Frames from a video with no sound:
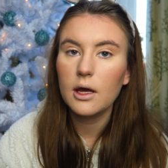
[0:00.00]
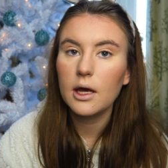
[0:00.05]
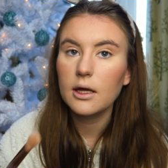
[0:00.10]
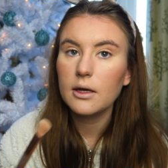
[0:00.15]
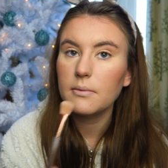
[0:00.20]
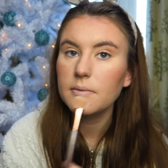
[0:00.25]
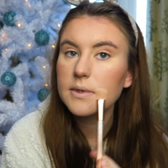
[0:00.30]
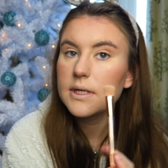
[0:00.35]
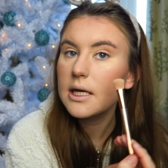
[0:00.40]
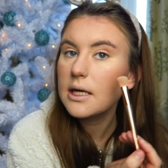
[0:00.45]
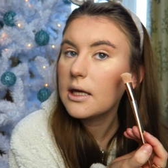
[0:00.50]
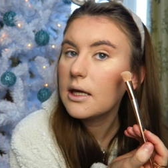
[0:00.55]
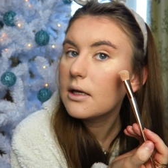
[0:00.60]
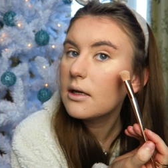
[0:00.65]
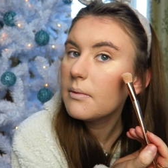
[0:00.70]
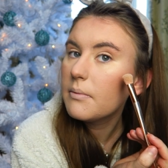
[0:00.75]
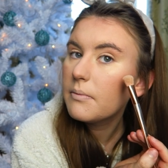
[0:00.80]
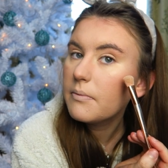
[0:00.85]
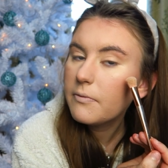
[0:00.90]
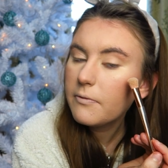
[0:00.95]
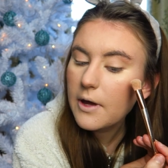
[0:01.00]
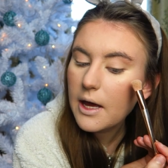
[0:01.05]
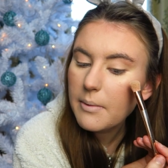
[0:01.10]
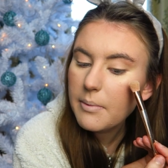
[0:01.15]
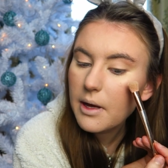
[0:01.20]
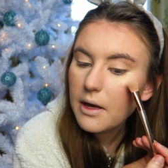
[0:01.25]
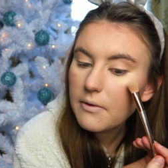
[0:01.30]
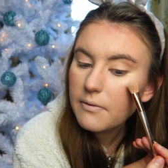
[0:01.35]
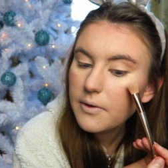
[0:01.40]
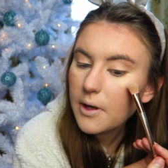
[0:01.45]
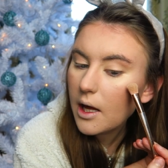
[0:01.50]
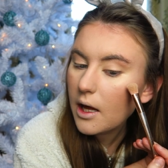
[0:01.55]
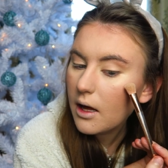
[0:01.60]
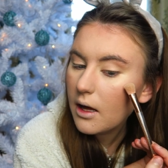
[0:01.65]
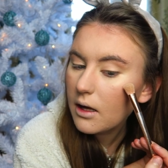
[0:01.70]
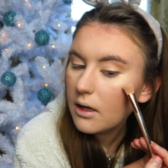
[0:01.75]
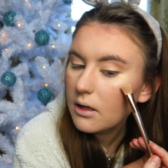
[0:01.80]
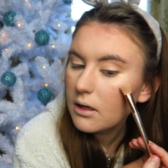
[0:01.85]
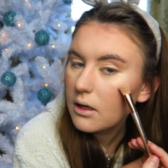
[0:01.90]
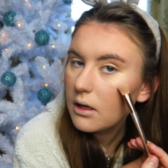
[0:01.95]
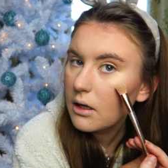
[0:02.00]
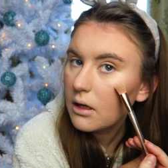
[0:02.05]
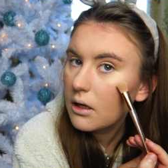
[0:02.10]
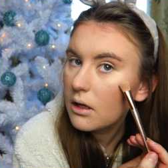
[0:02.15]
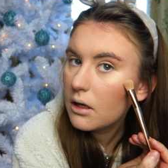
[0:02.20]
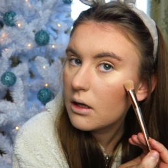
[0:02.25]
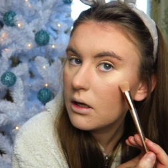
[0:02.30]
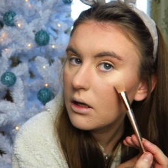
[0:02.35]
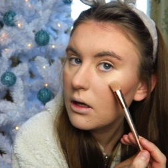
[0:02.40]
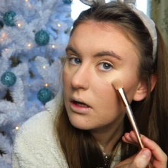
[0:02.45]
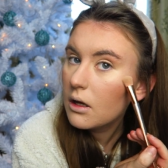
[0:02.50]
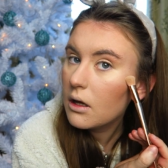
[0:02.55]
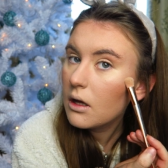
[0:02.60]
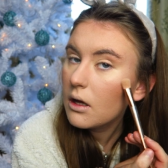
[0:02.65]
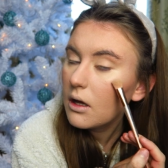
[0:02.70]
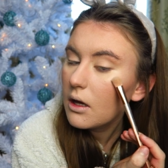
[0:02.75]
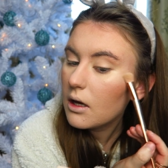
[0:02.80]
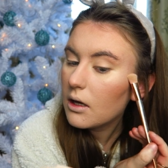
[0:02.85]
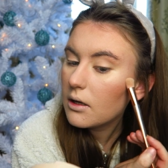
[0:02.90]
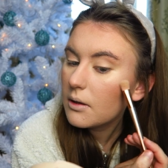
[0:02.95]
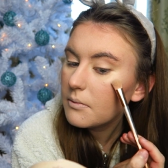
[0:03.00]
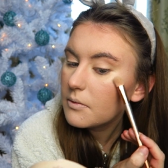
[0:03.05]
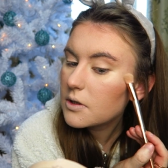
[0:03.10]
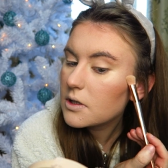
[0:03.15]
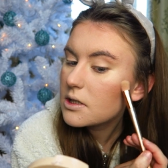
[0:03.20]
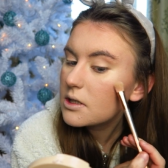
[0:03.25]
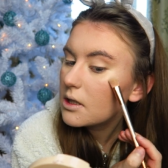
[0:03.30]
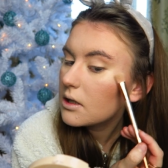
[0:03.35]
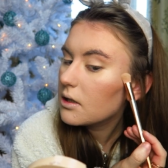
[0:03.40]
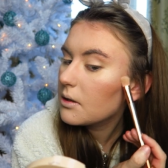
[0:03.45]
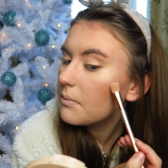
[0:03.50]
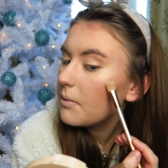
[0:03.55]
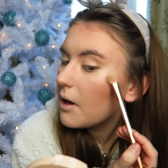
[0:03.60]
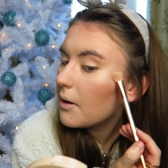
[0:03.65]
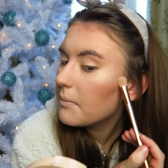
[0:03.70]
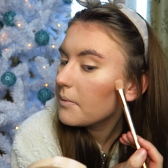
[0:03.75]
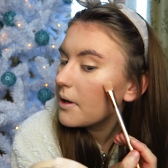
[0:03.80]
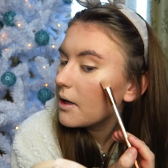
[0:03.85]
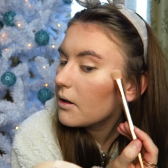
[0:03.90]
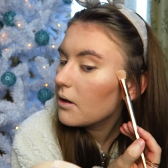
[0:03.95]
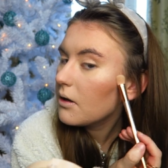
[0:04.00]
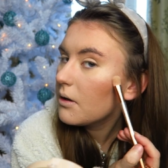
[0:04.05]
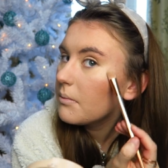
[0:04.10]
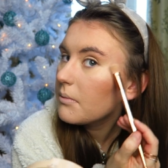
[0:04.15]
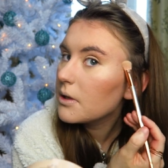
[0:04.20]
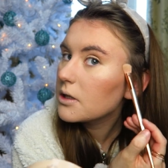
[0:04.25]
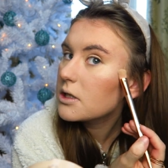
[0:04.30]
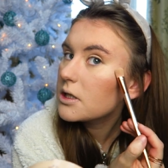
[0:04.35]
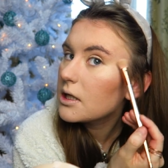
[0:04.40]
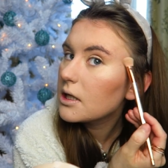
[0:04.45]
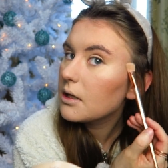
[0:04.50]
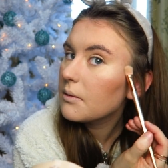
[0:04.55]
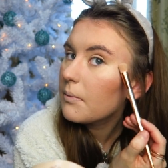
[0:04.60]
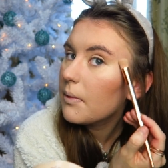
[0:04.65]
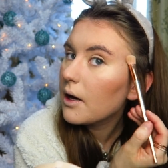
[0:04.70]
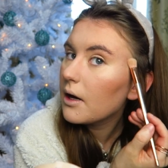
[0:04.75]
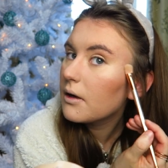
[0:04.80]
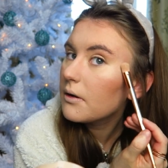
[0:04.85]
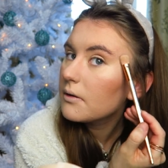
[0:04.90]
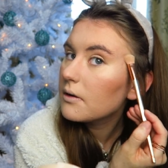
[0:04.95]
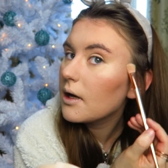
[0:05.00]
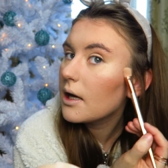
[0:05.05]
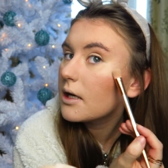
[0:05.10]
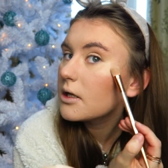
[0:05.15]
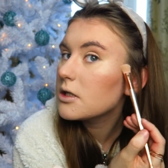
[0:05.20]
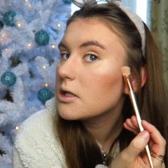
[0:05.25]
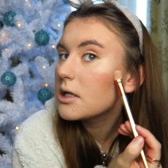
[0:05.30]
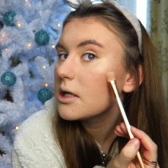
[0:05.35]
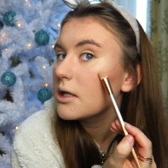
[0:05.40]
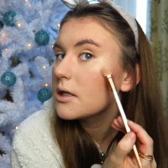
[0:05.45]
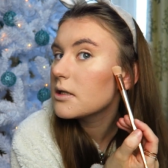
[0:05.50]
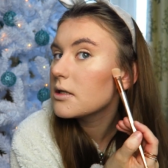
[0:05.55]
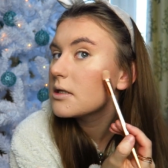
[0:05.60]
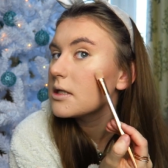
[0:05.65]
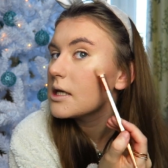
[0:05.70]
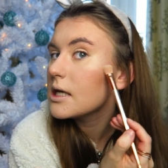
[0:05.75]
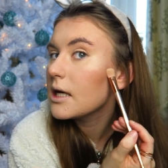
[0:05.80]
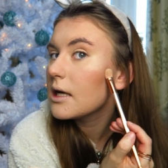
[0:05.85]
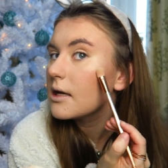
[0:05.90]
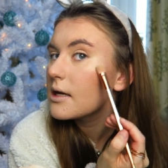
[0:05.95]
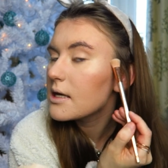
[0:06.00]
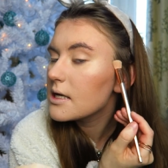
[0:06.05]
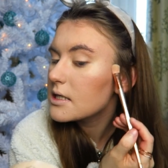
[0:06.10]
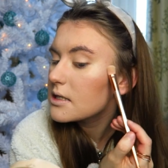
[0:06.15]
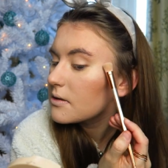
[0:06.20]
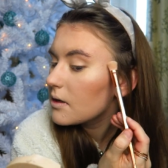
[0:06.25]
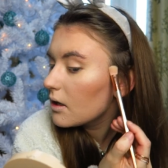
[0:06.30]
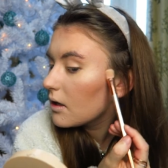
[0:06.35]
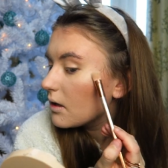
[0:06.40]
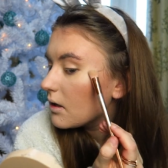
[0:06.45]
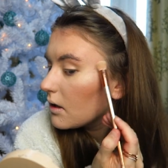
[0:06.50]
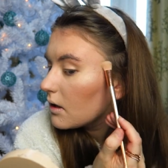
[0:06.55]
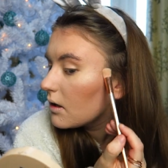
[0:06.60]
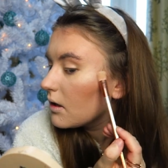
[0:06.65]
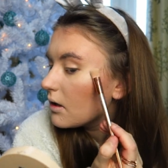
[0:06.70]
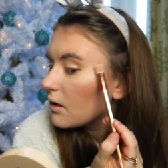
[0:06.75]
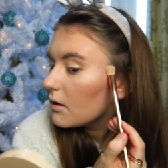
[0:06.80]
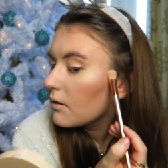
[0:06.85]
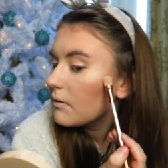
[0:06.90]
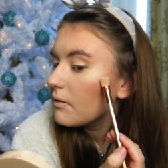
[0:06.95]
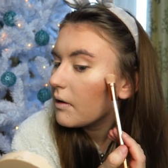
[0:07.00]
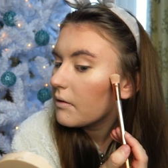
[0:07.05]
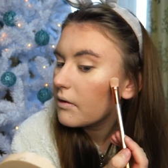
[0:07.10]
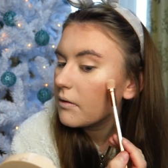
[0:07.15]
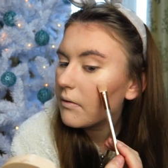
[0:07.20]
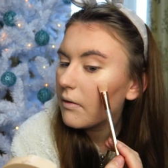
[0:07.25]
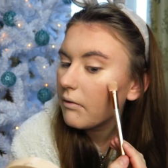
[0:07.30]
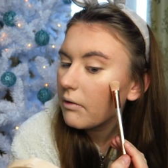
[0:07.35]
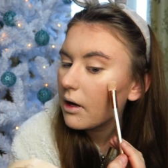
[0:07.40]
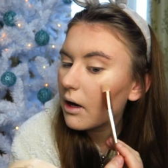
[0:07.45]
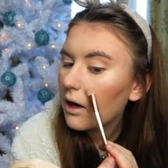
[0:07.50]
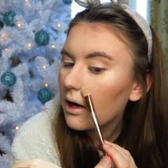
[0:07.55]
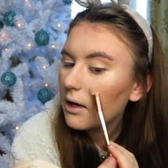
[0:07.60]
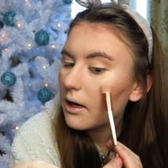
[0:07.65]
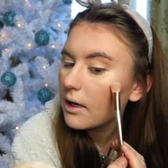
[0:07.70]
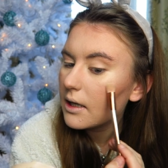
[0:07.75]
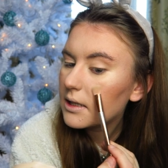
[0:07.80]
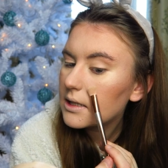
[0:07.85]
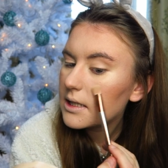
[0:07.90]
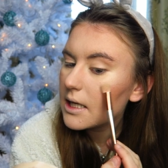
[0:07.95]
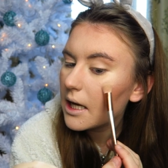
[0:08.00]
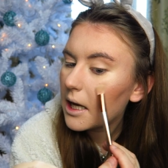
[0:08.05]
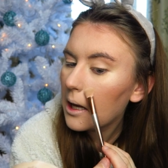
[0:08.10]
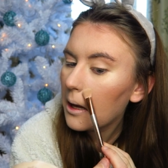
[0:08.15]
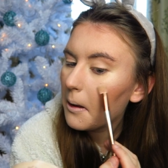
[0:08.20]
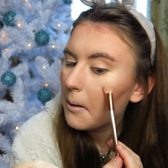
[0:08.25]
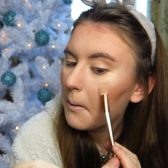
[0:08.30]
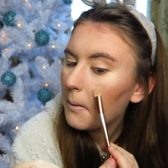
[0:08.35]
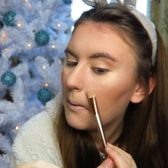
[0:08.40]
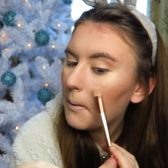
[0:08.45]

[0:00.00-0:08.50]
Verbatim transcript: And I'm taking a fair bit of that, and I'm just going to pop that up my cheekbone. As you can see, it's very, very highlighty.